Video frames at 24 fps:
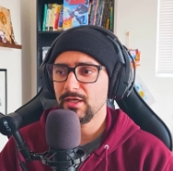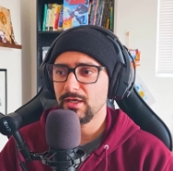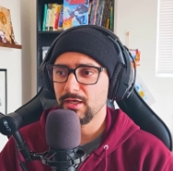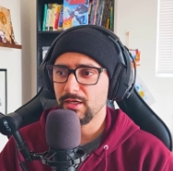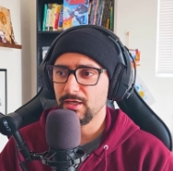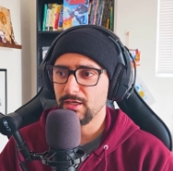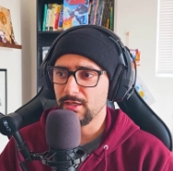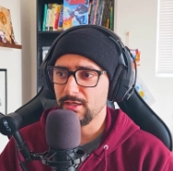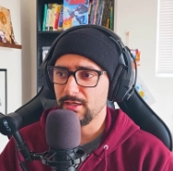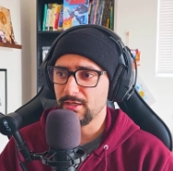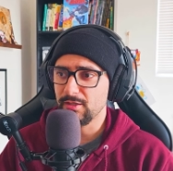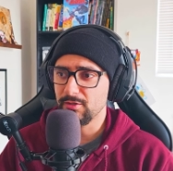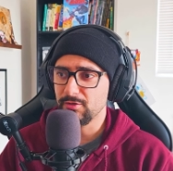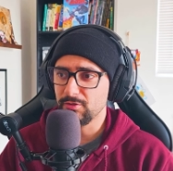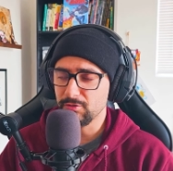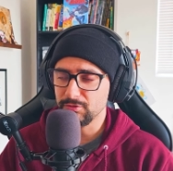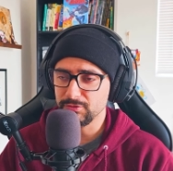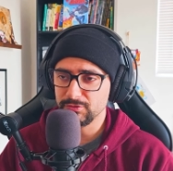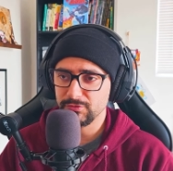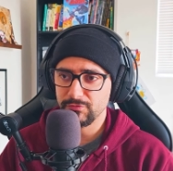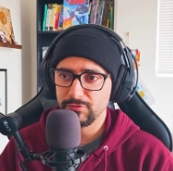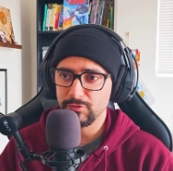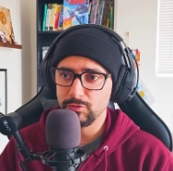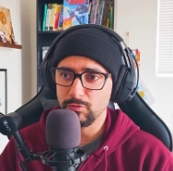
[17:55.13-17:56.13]
Uh,
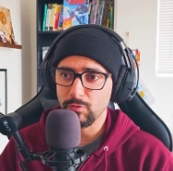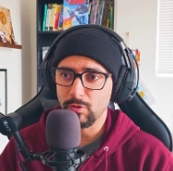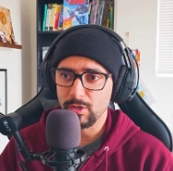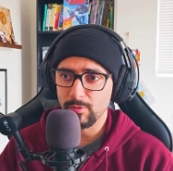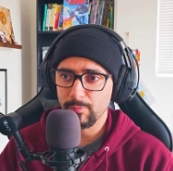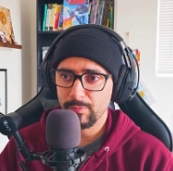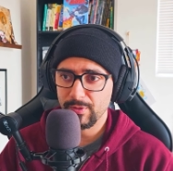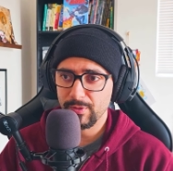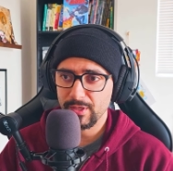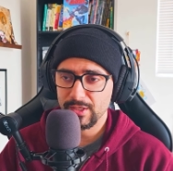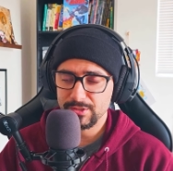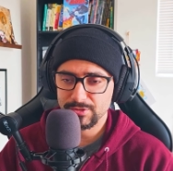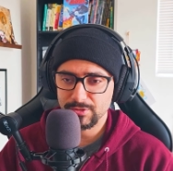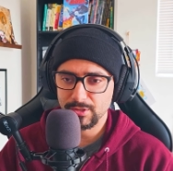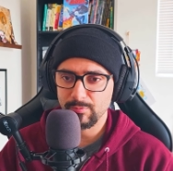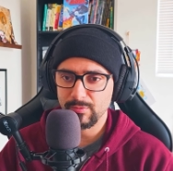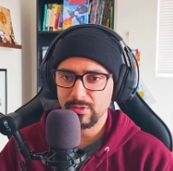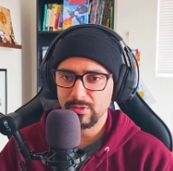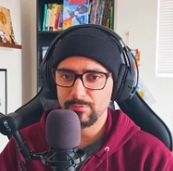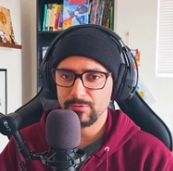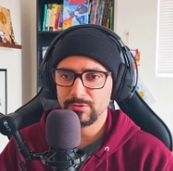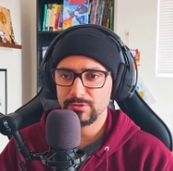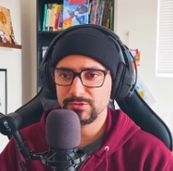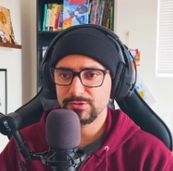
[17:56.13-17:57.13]
those of you who are Patreon
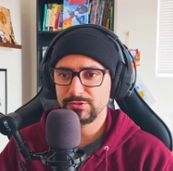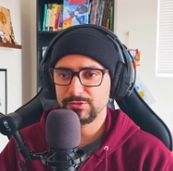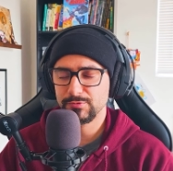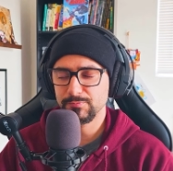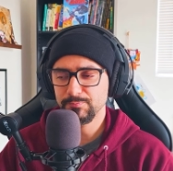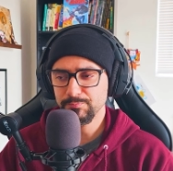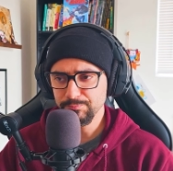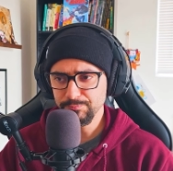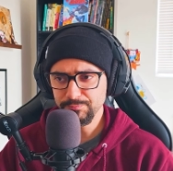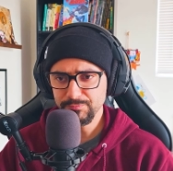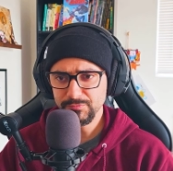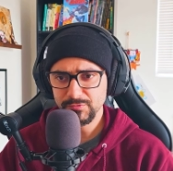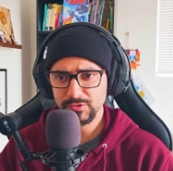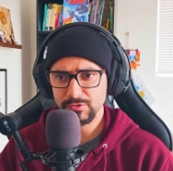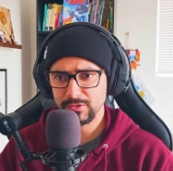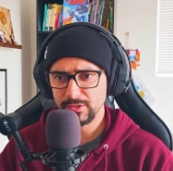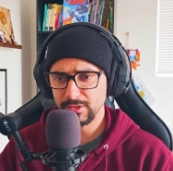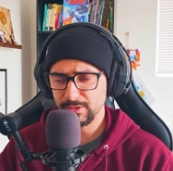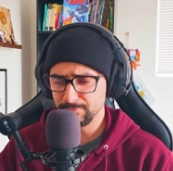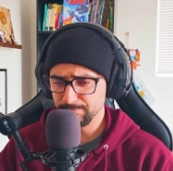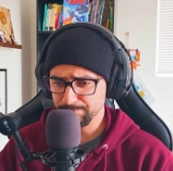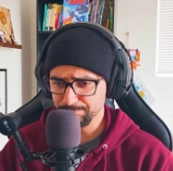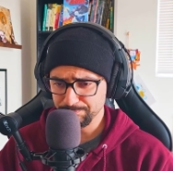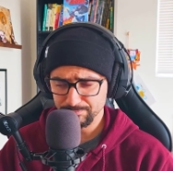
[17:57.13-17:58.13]
members, you
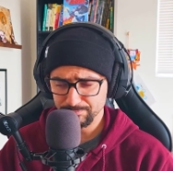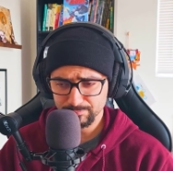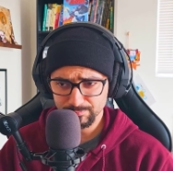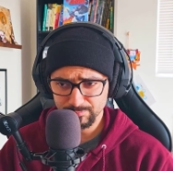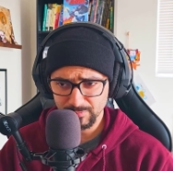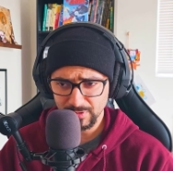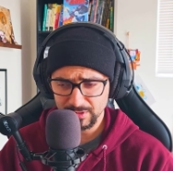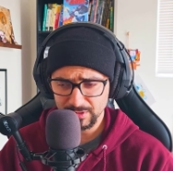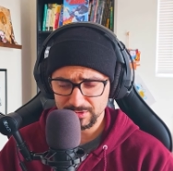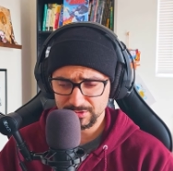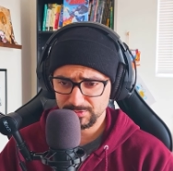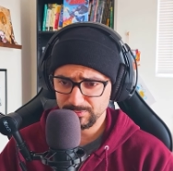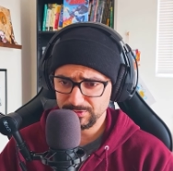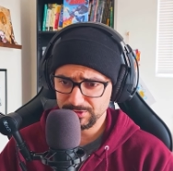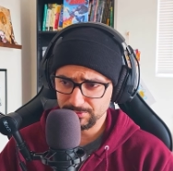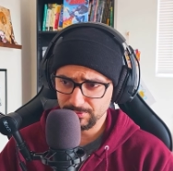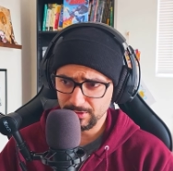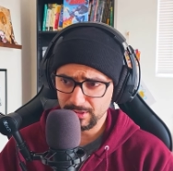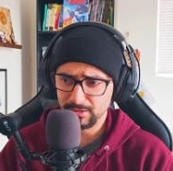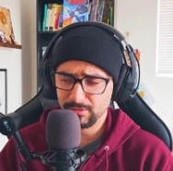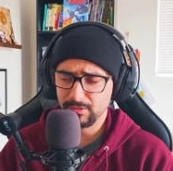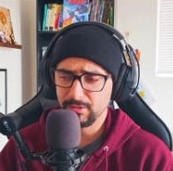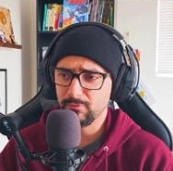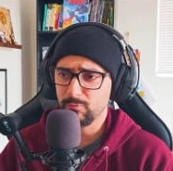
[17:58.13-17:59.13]
can message me
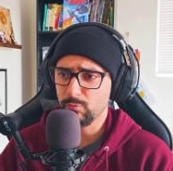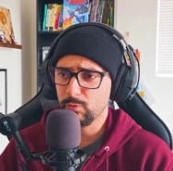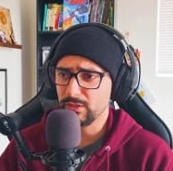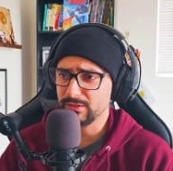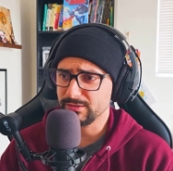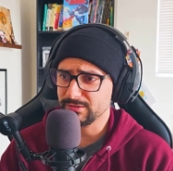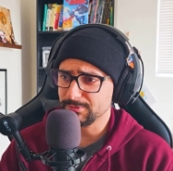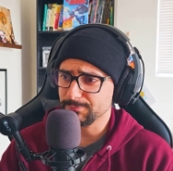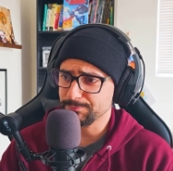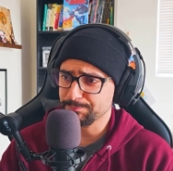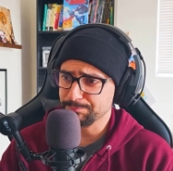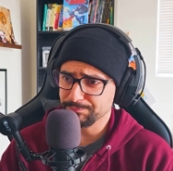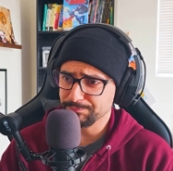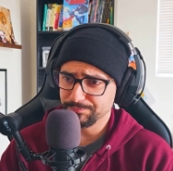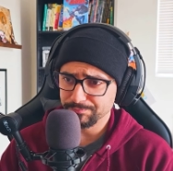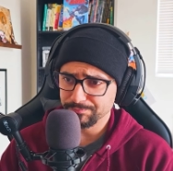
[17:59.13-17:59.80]
directly on what